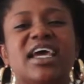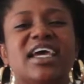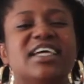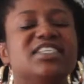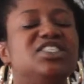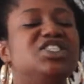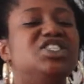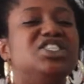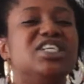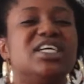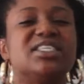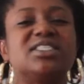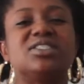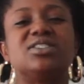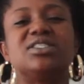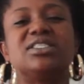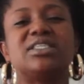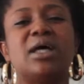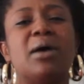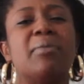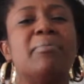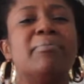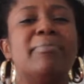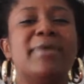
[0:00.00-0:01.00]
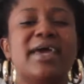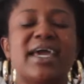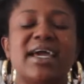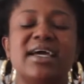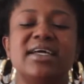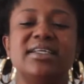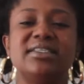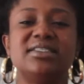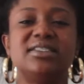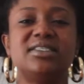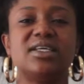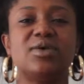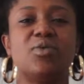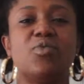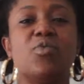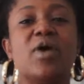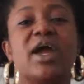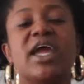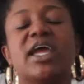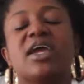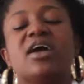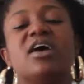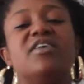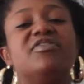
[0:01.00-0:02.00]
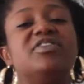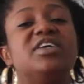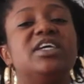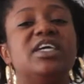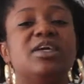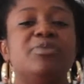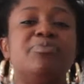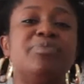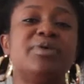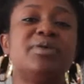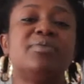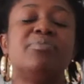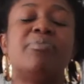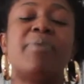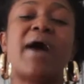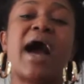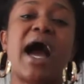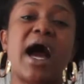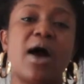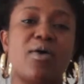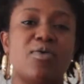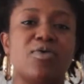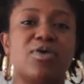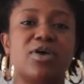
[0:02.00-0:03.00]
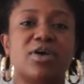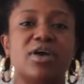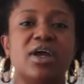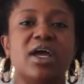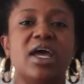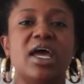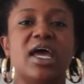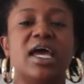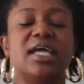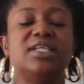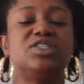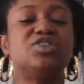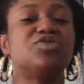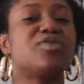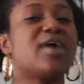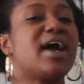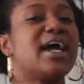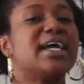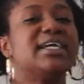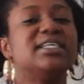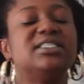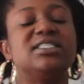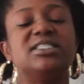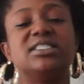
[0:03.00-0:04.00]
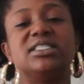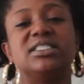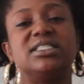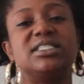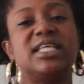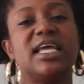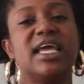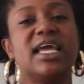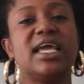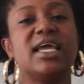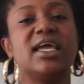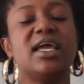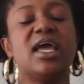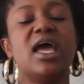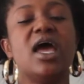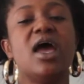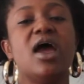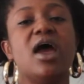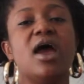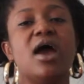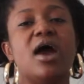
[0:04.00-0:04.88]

it's just some man's way of keeping power and trying to stay